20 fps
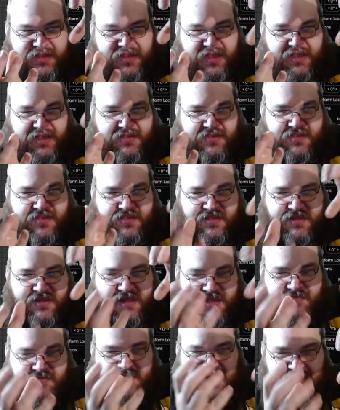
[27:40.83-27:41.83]
has a
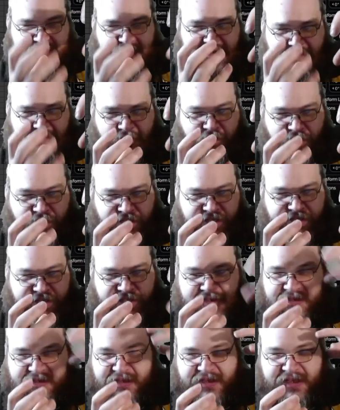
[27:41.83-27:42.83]
segmented look,
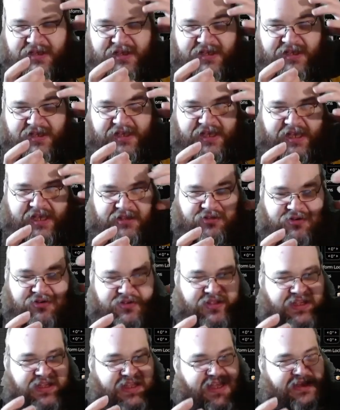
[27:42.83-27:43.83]
and
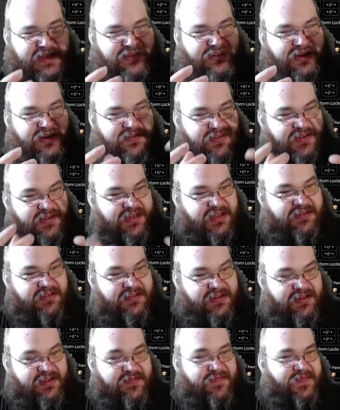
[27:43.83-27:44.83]
looks like it has a lot of
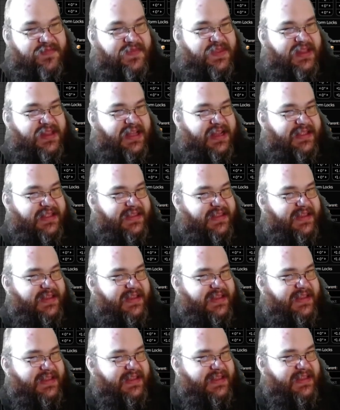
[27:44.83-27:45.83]
utility. I
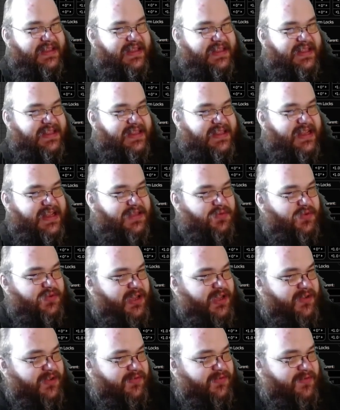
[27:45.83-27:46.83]
think that's what you
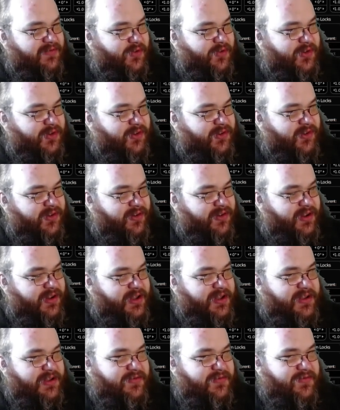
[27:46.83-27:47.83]
get from Voyager.
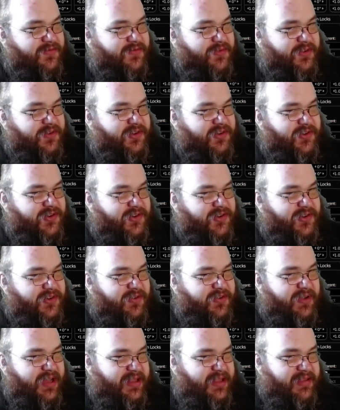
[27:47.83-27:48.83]
Voyager,
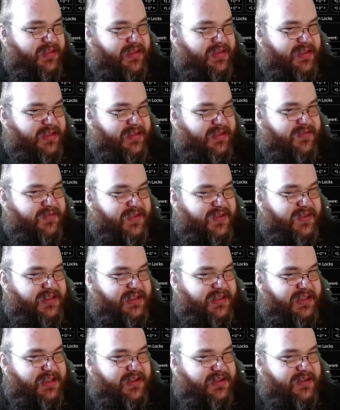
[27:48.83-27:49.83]
you get this
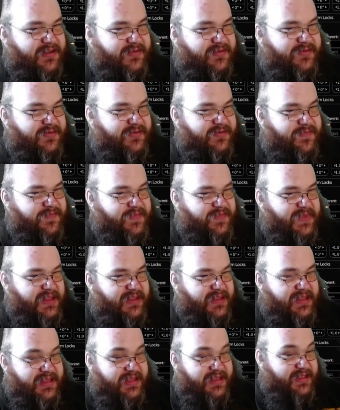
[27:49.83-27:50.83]
feeling of
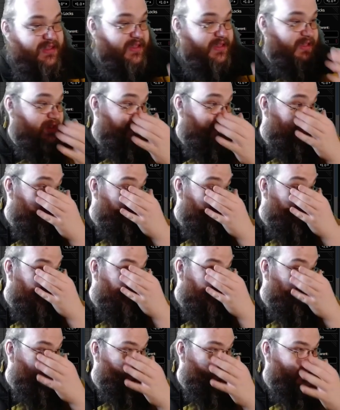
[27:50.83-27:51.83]
this thing is
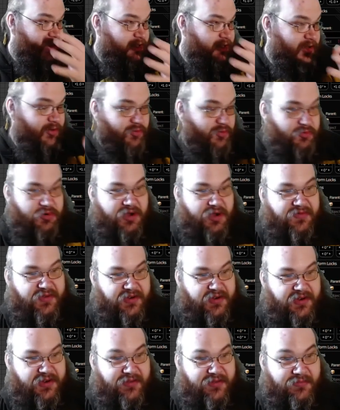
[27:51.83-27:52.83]
a rough
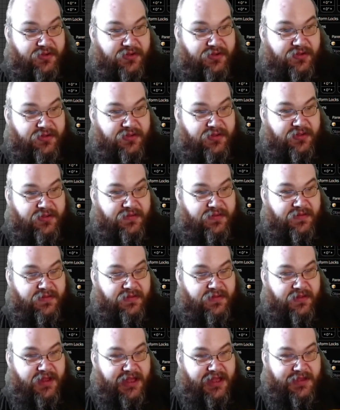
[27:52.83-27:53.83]
and tumble
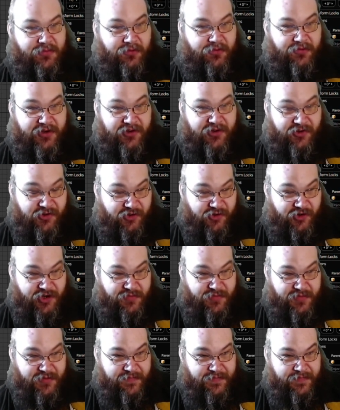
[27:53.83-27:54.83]
exploration
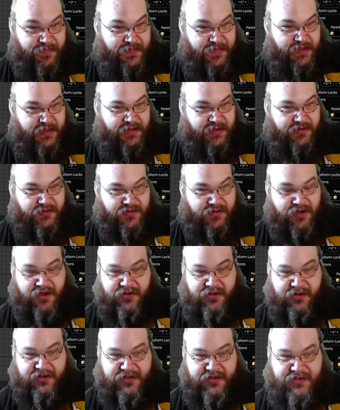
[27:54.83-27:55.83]
ship.
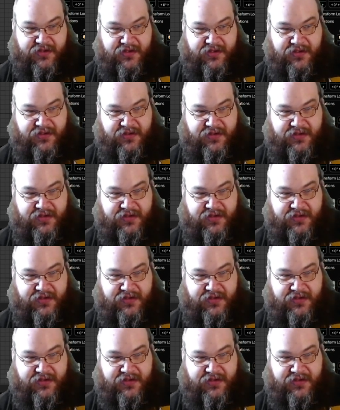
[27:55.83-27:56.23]
Dauntless,